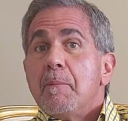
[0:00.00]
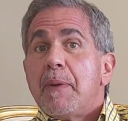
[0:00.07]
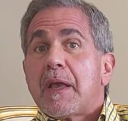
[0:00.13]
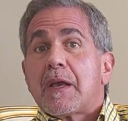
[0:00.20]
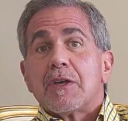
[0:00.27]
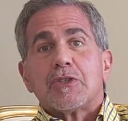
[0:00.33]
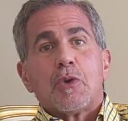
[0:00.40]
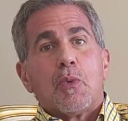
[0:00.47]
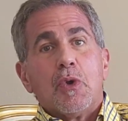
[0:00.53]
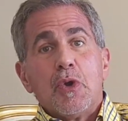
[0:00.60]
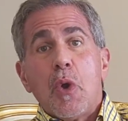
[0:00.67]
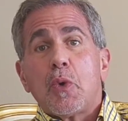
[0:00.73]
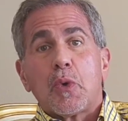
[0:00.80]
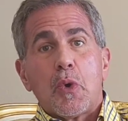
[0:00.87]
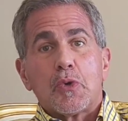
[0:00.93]
because there were
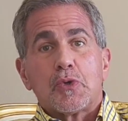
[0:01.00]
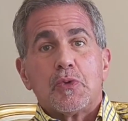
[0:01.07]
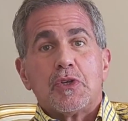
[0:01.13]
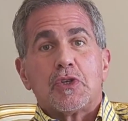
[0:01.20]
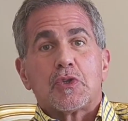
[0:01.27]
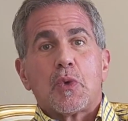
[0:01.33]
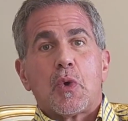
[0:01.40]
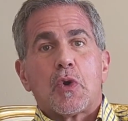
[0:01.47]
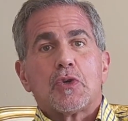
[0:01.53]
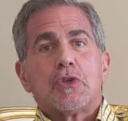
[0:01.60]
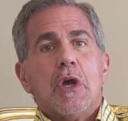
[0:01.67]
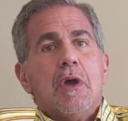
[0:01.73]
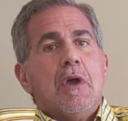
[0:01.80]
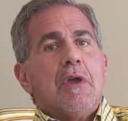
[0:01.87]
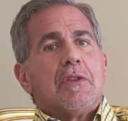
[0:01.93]
no grocery stores.
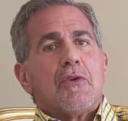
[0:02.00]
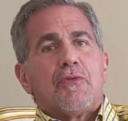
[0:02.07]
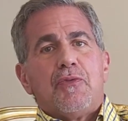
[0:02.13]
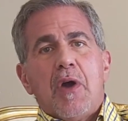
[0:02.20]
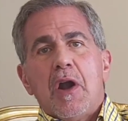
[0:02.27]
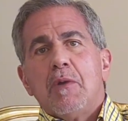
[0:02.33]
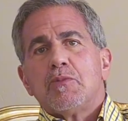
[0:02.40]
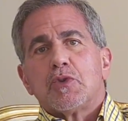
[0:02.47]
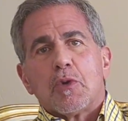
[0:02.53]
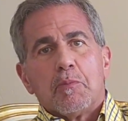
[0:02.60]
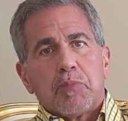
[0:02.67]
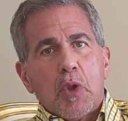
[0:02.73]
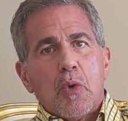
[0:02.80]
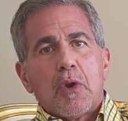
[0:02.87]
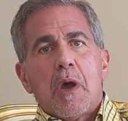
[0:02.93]
The farms were
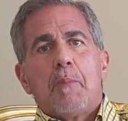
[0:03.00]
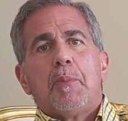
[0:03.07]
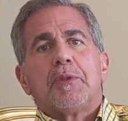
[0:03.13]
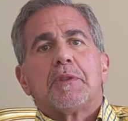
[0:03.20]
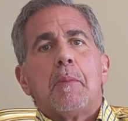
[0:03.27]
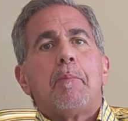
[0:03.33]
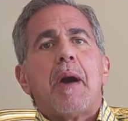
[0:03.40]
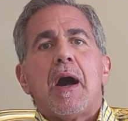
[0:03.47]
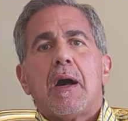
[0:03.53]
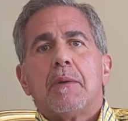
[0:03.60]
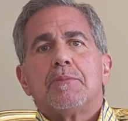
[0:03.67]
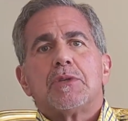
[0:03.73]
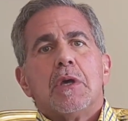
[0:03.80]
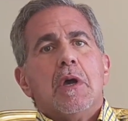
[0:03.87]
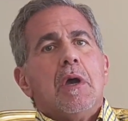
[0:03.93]
blown up with the
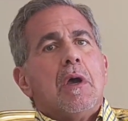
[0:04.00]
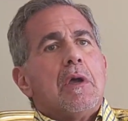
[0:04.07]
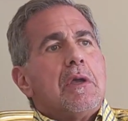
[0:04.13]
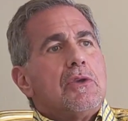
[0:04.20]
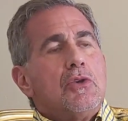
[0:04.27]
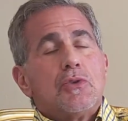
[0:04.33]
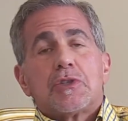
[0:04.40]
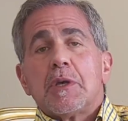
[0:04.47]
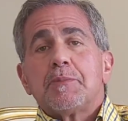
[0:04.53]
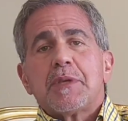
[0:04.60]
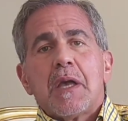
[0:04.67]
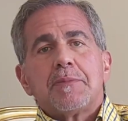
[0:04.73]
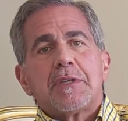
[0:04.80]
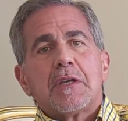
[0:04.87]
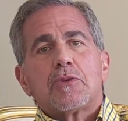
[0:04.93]
bombs. You
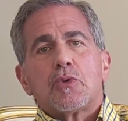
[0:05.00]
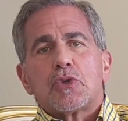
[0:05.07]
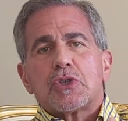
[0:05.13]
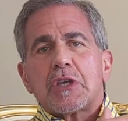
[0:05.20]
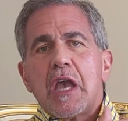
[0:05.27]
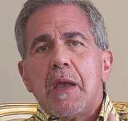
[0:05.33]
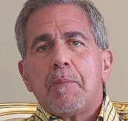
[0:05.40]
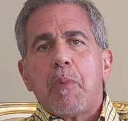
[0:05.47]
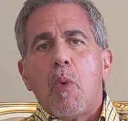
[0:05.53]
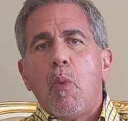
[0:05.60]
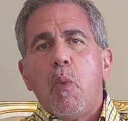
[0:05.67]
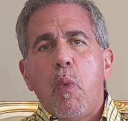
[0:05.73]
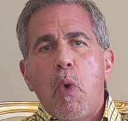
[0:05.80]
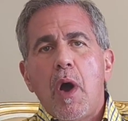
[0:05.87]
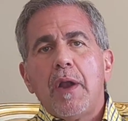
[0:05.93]
sometimes had to escape
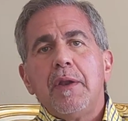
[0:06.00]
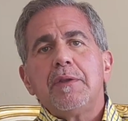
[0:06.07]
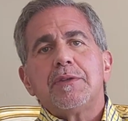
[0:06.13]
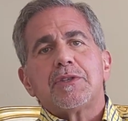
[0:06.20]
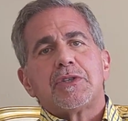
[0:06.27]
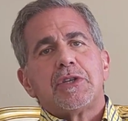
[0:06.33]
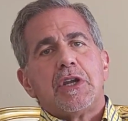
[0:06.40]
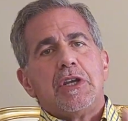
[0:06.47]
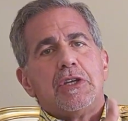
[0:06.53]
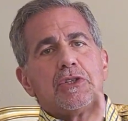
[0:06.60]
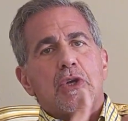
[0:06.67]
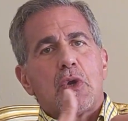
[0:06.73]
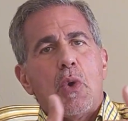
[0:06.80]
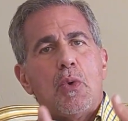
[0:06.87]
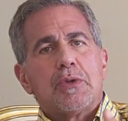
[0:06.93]
one city
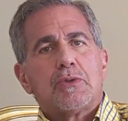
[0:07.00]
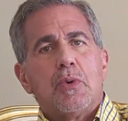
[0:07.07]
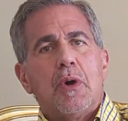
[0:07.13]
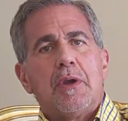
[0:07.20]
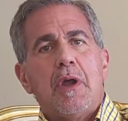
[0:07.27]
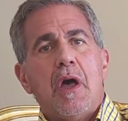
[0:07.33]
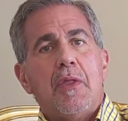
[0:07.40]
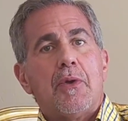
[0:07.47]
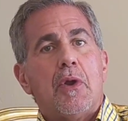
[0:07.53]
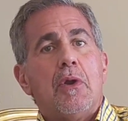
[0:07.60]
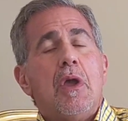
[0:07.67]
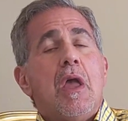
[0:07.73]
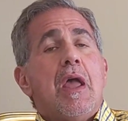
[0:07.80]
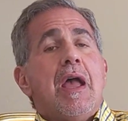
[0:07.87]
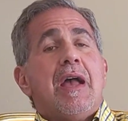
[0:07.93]
to go into
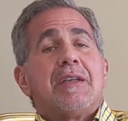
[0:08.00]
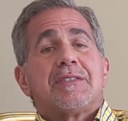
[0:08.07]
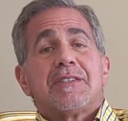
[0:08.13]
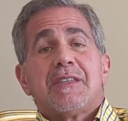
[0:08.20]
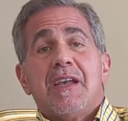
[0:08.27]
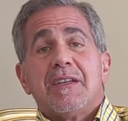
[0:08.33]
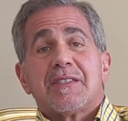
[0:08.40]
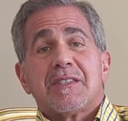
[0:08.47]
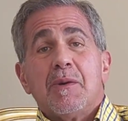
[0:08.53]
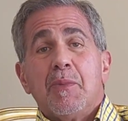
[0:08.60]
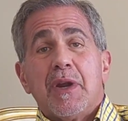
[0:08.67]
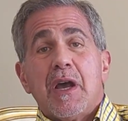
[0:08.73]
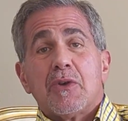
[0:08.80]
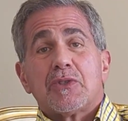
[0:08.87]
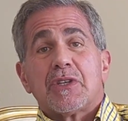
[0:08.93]
another and stay at
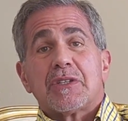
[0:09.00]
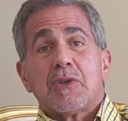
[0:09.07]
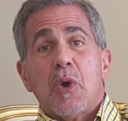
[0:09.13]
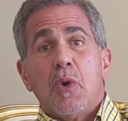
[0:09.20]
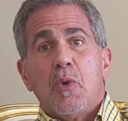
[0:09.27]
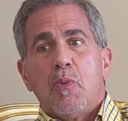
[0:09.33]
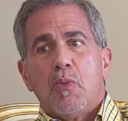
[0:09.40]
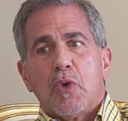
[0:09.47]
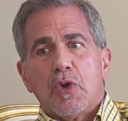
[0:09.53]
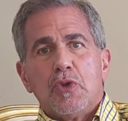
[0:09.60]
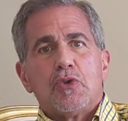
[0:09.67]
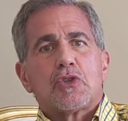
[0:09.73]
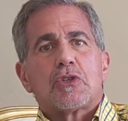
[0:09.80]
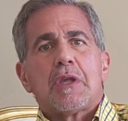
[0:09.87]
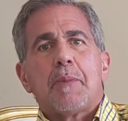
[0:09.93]
someone else's home where
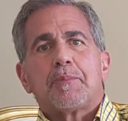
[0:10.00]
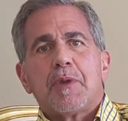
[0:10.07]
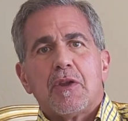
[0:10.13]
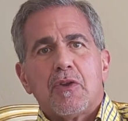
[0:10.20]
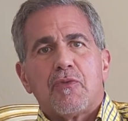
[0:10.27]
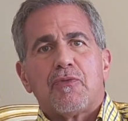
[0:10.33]
you slept on